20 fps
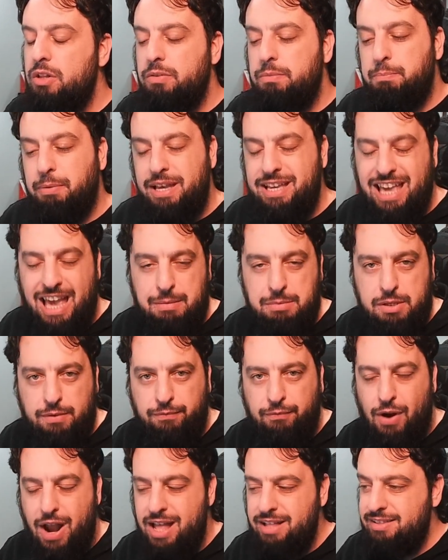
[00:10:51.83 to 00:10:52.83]
play games with
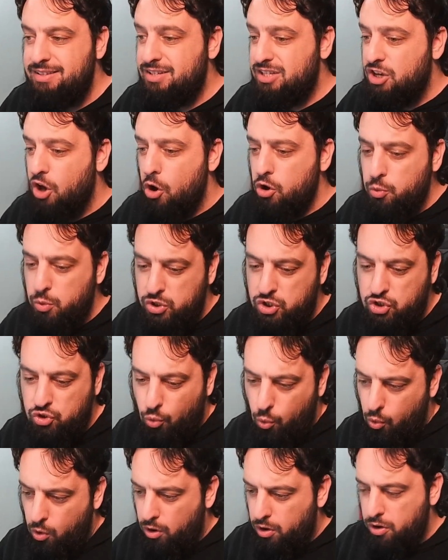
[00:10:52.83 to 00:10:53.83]
friends, go to a
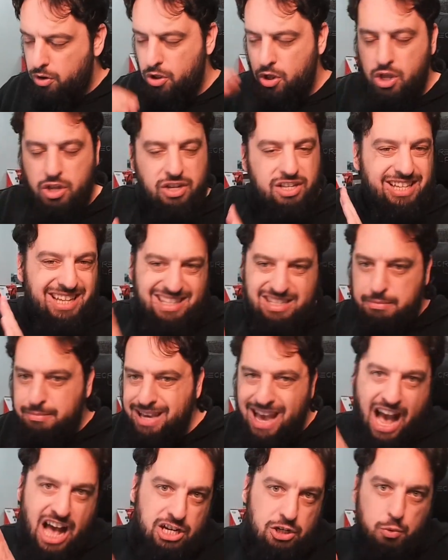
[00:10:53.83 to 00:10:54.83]
store, get some
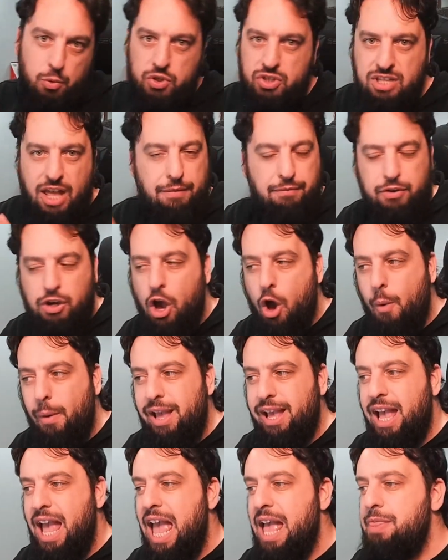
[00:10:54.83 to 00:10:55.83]
casual stuff
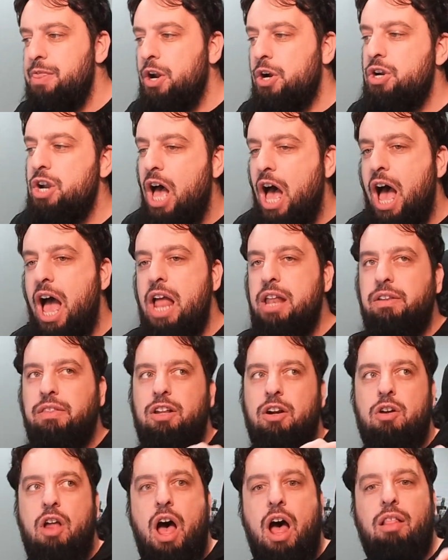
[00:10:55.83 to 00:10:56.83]
going, and they're
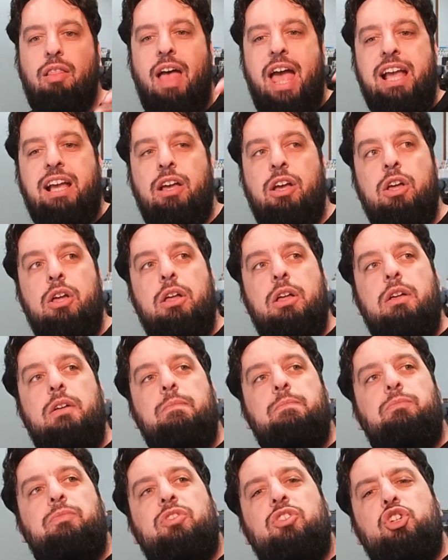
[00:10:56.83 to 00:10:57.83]
not like
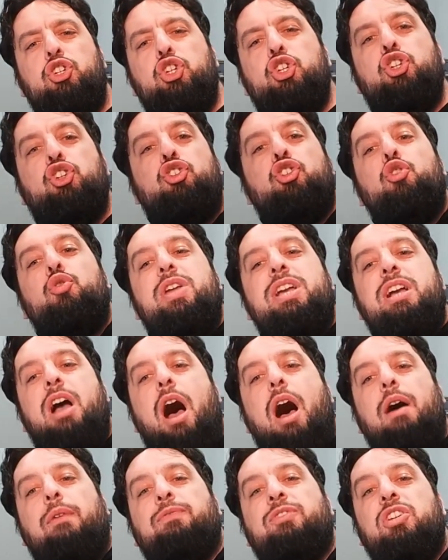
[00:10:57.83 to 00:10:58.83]
shooting
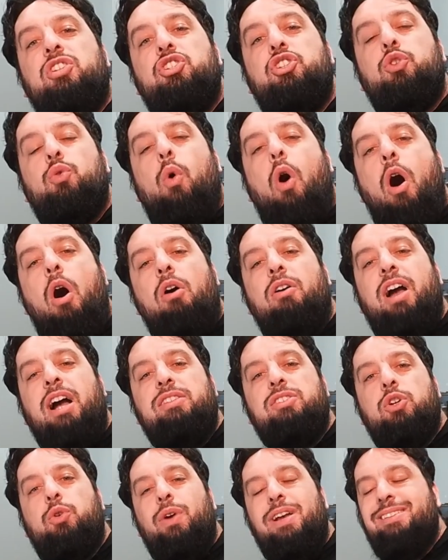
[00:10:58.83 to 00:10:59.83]
off to do all
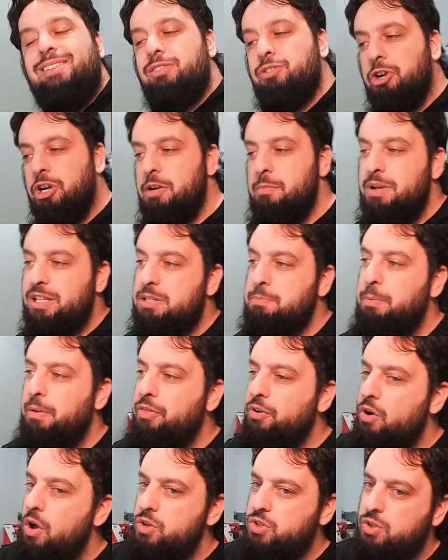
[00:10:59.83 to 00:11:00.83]
kinds of crazy tournaments, but
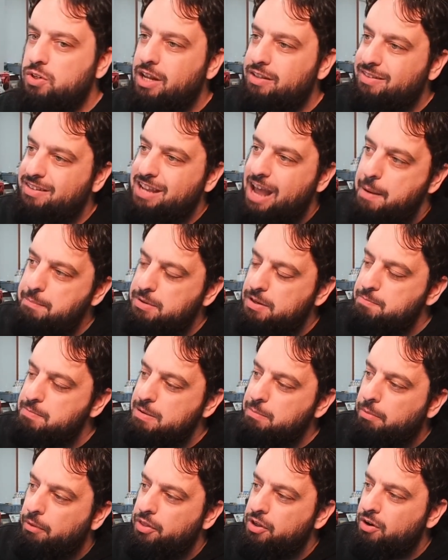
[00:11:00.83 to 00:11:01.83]
they're also not the types of
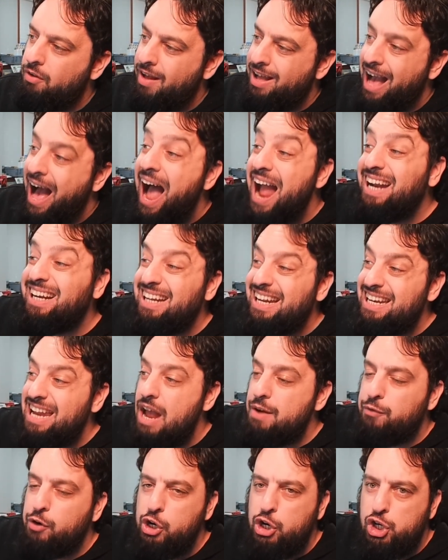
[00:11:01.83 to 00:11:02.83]
people that are like, I need
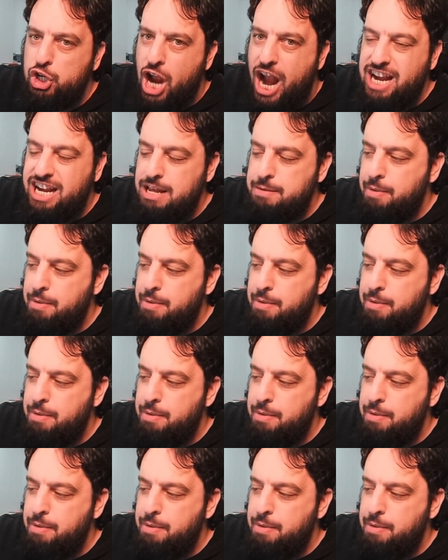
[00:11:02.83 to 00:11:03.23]
every shiny